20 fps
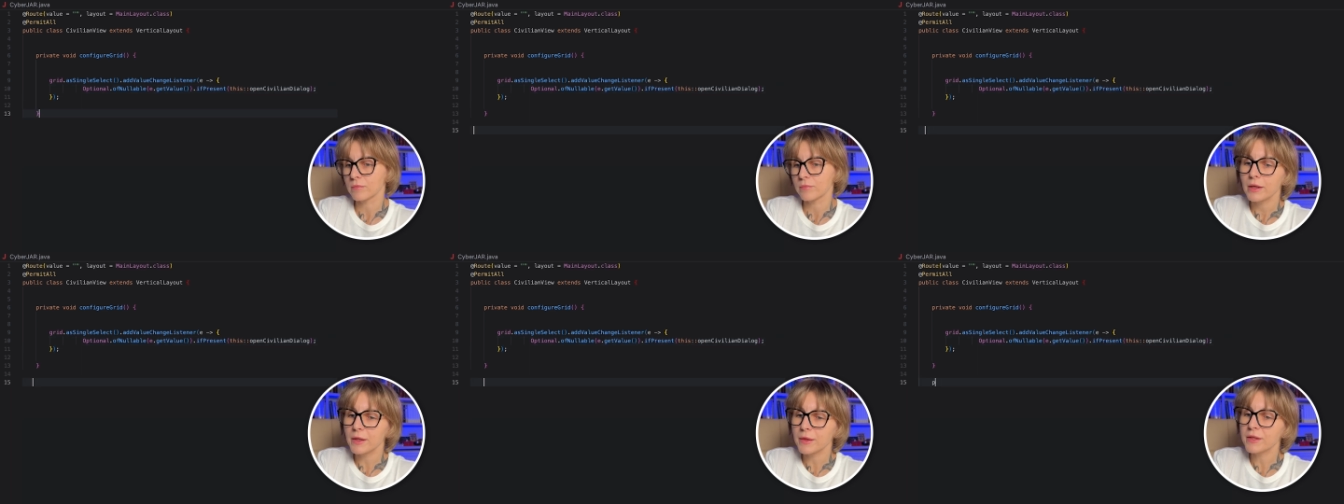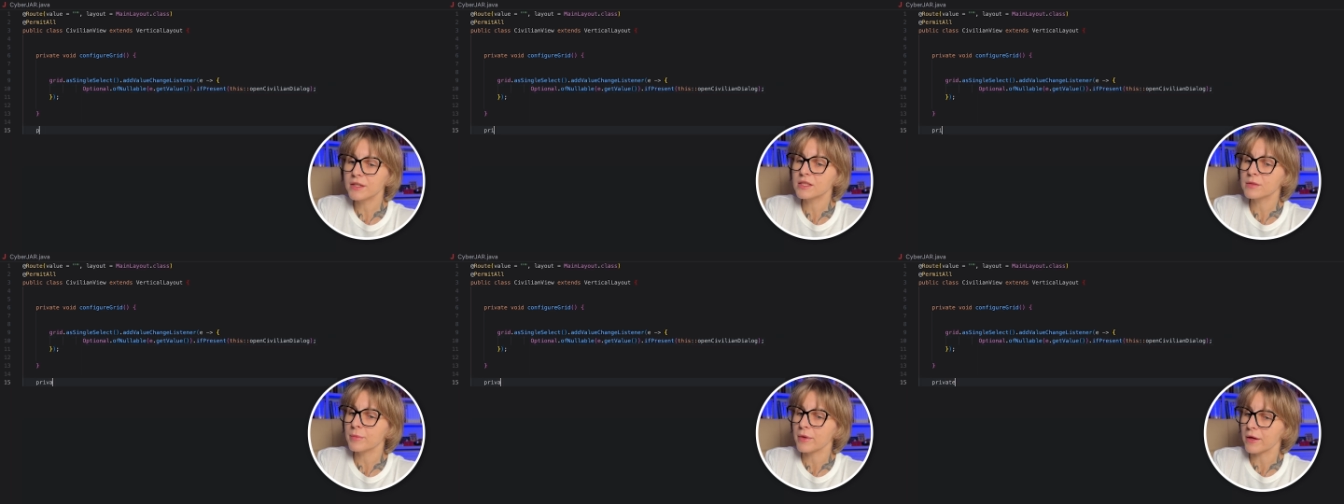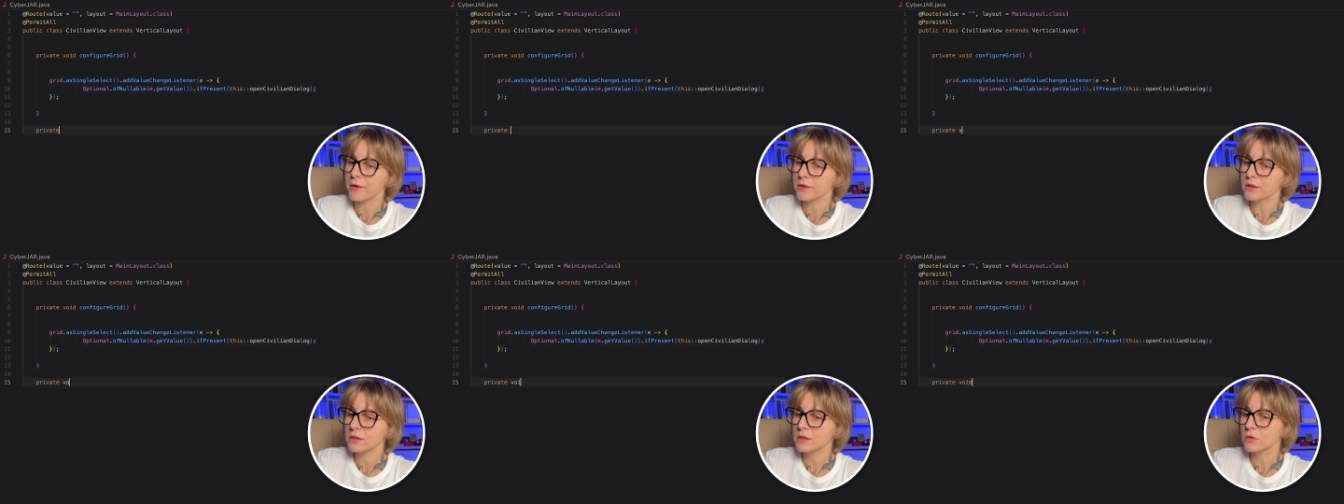In this
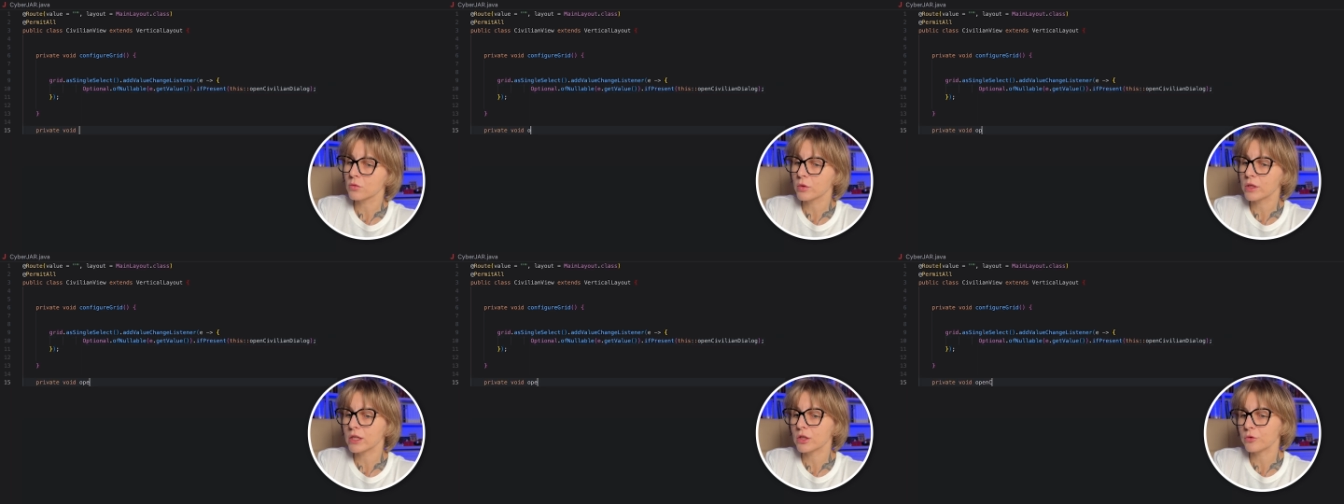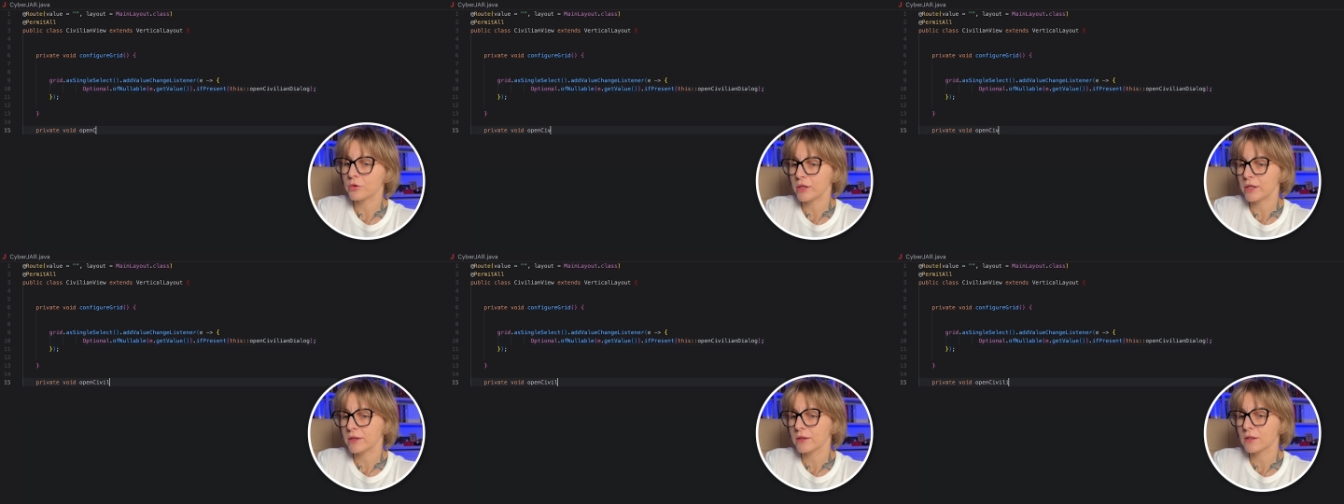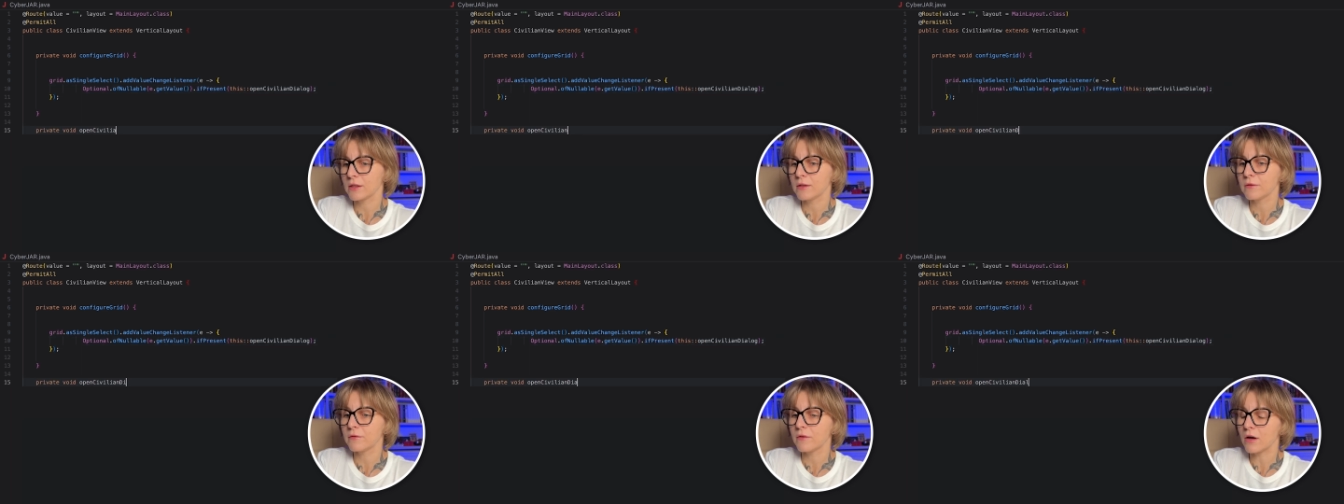method, we create
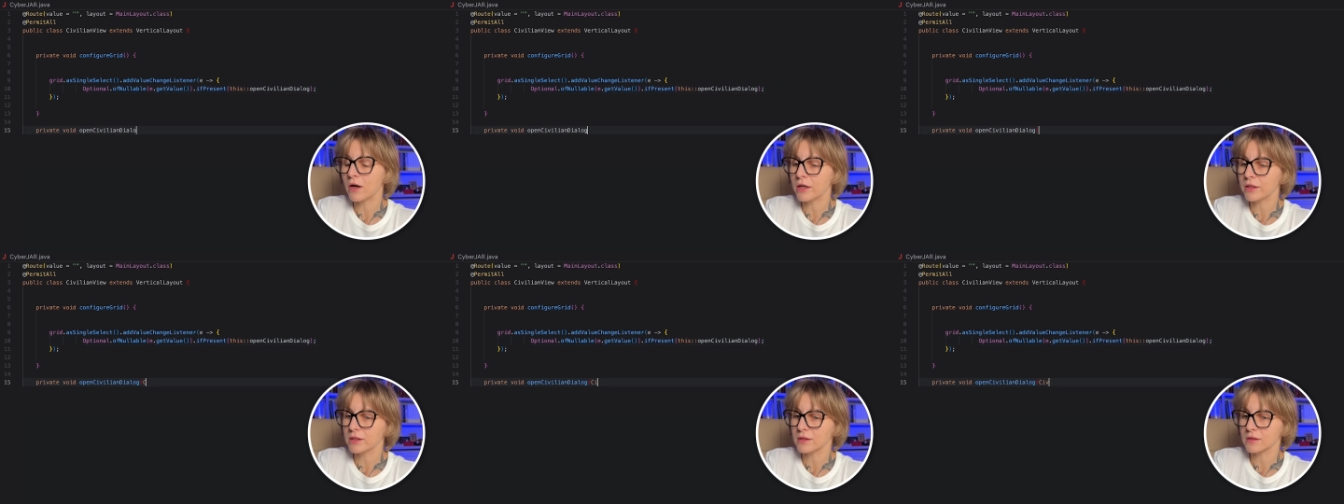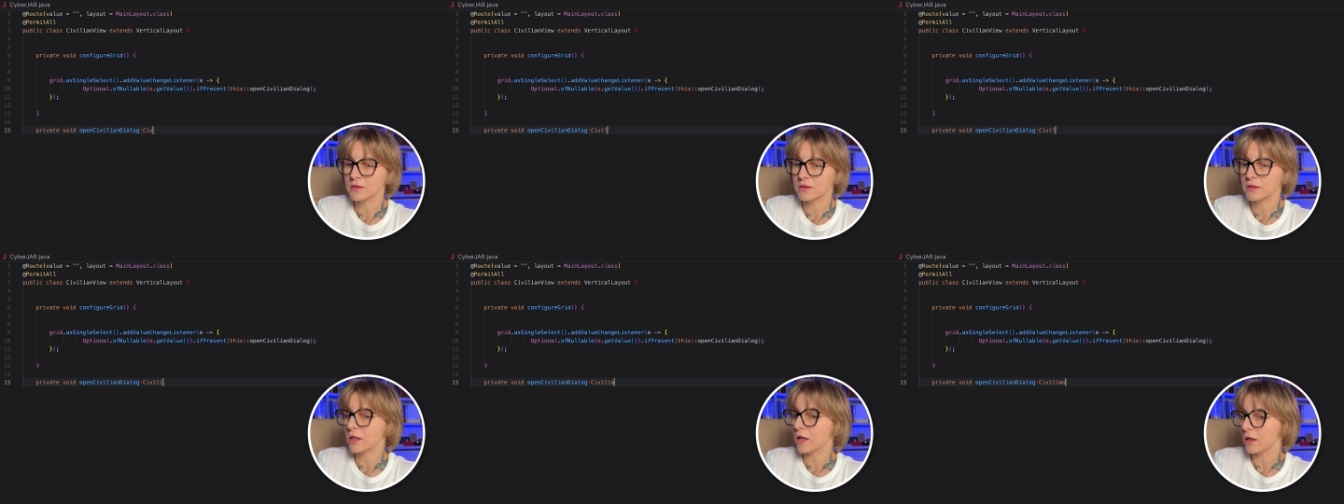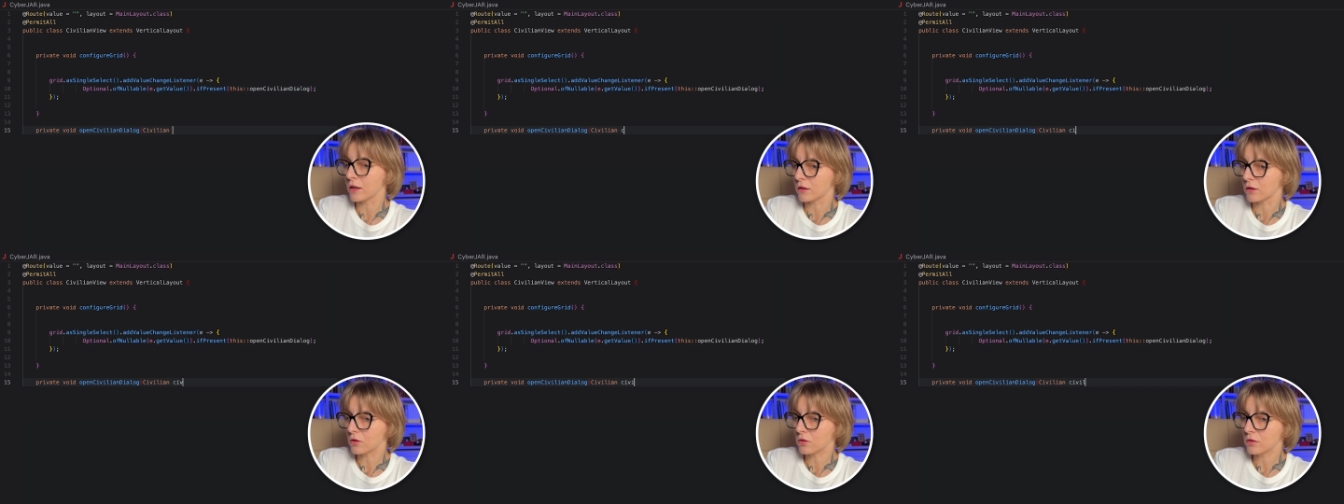the Vaadin's
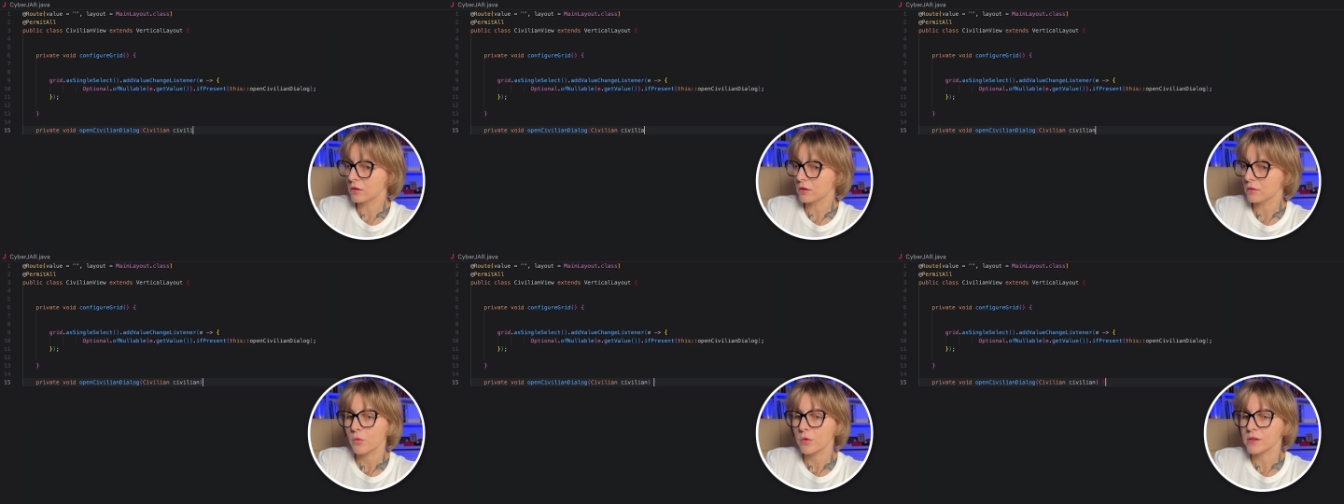dialog,